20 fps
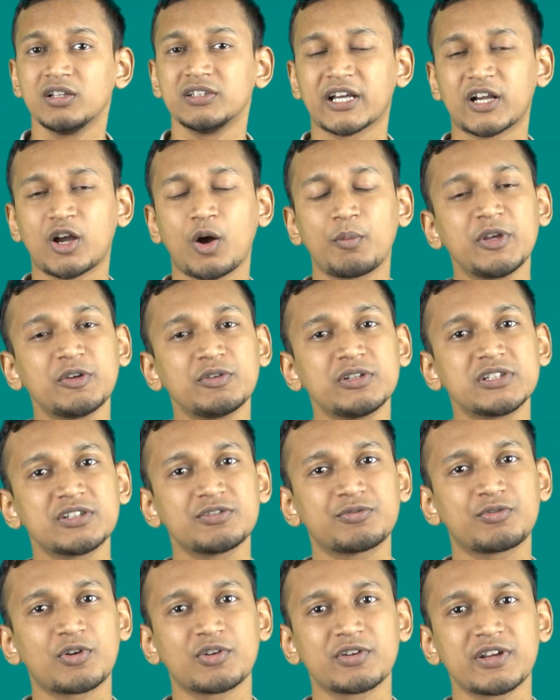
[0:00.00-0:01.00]
The
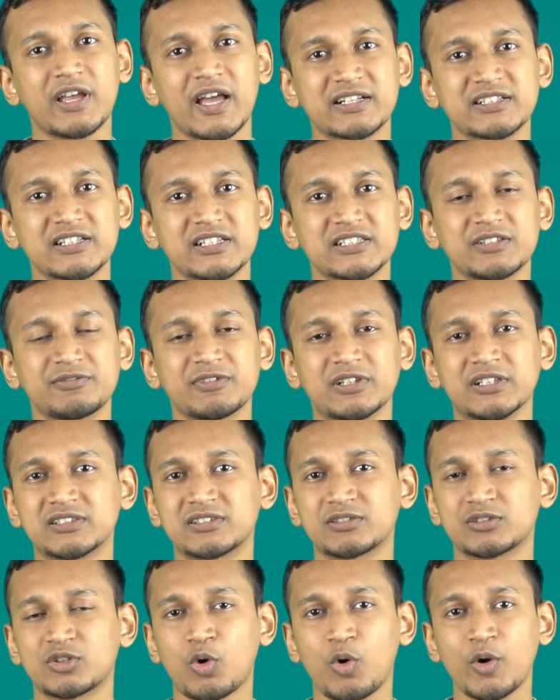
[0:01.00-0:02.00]
community for ReactNative
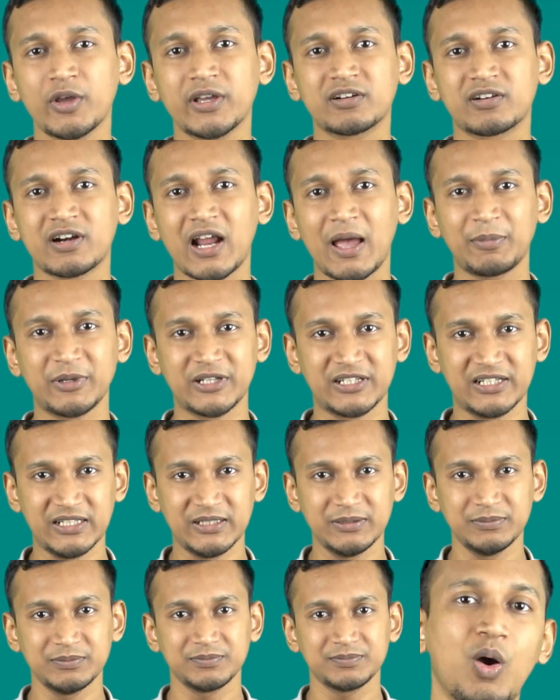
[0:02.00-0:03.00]
is growing
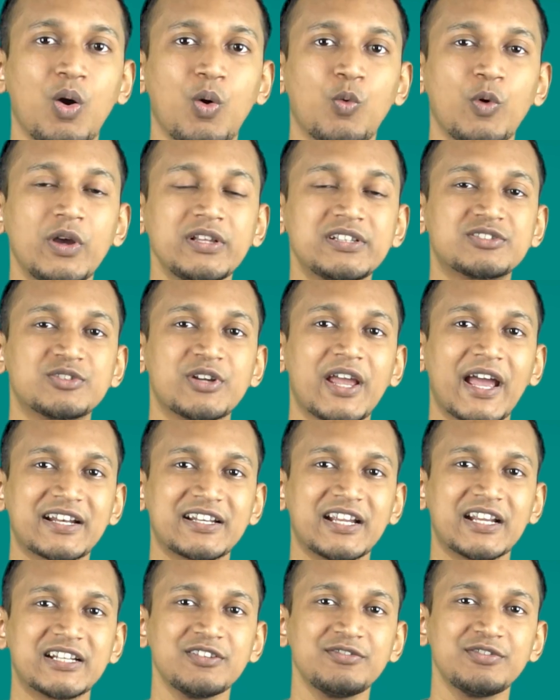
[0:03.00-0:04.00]
rapidly. With
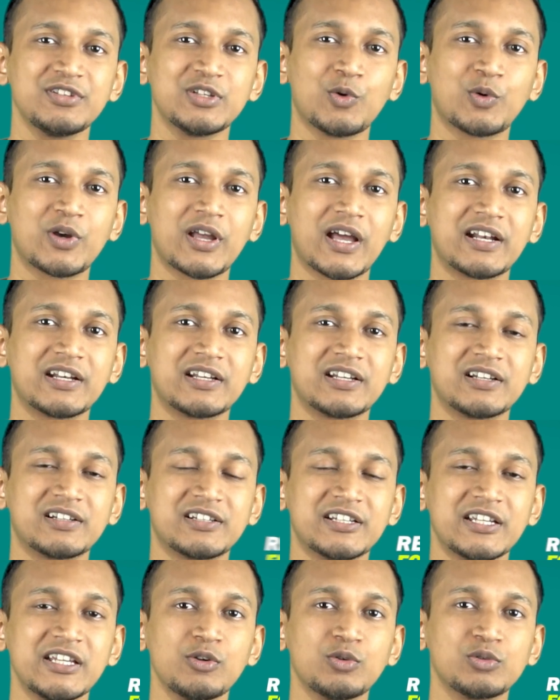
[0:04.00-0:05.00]
ReactNative, you can
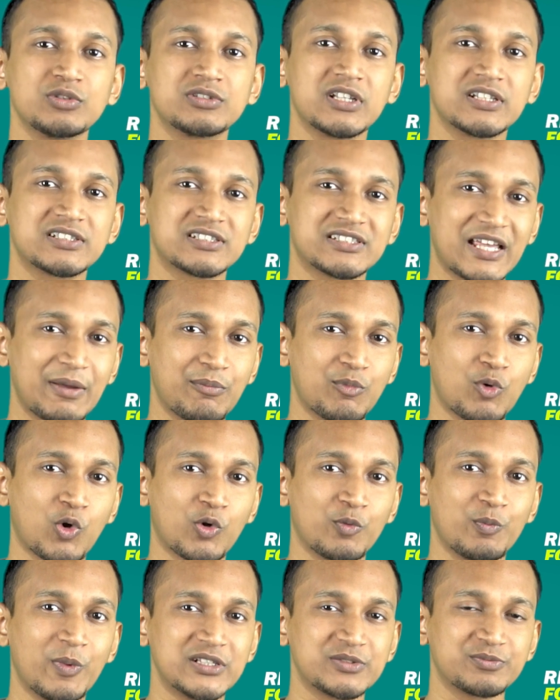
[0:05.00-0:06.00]
reuse the same
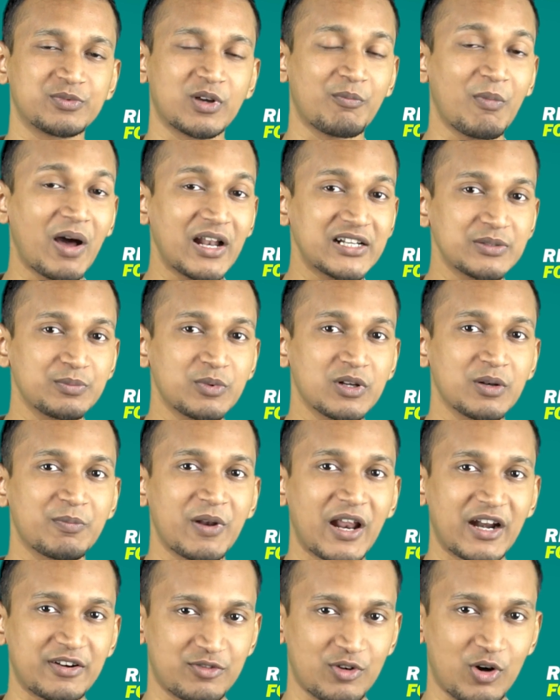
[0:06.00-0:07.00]
code base for multiple
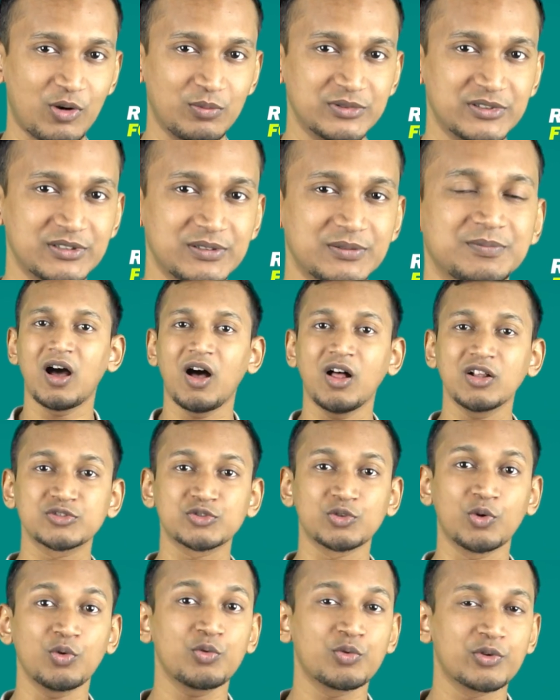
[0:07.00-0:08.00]
platforms.
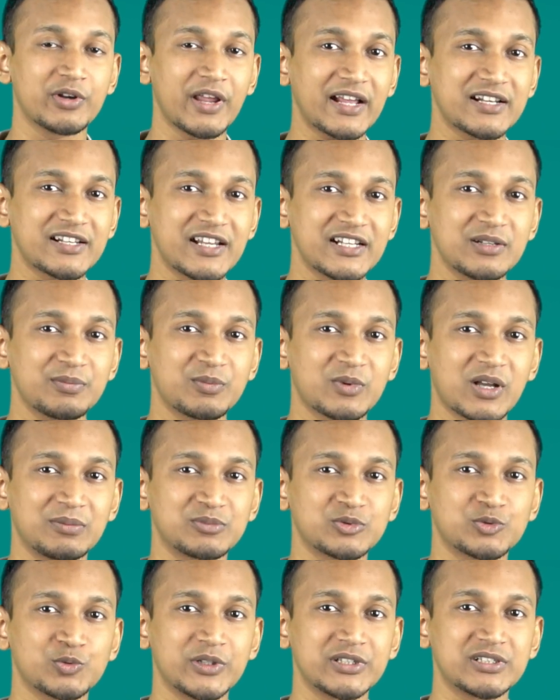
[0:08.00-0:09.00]
Also, ReactNative
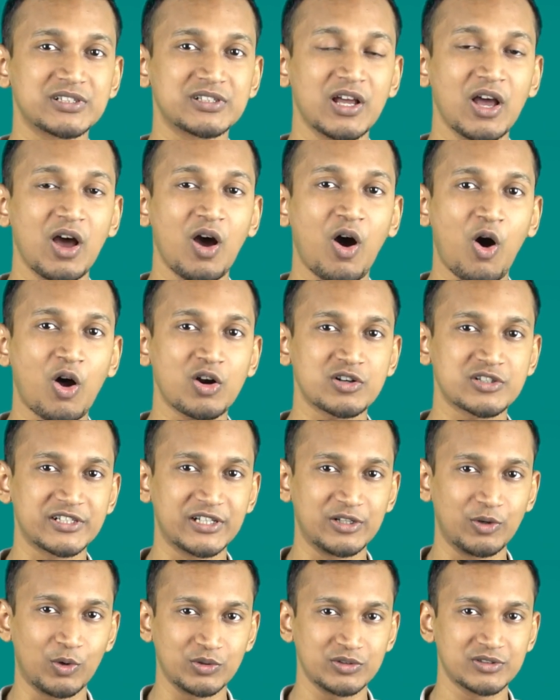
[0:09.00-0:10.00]
comes with hot
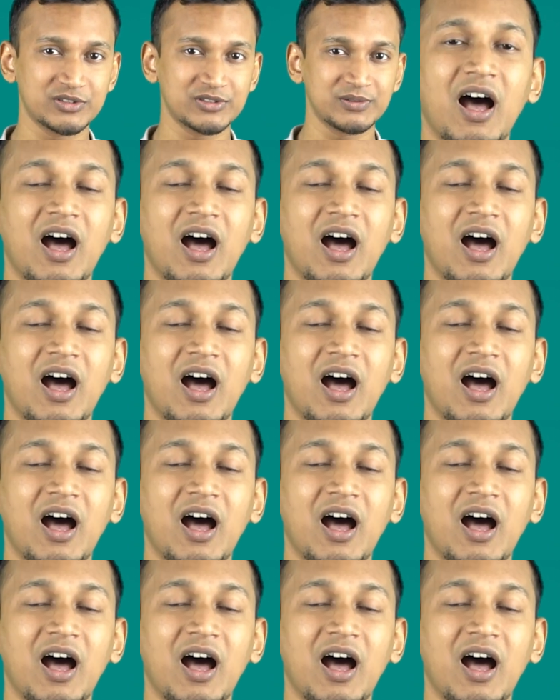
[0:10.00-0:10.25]
reloads.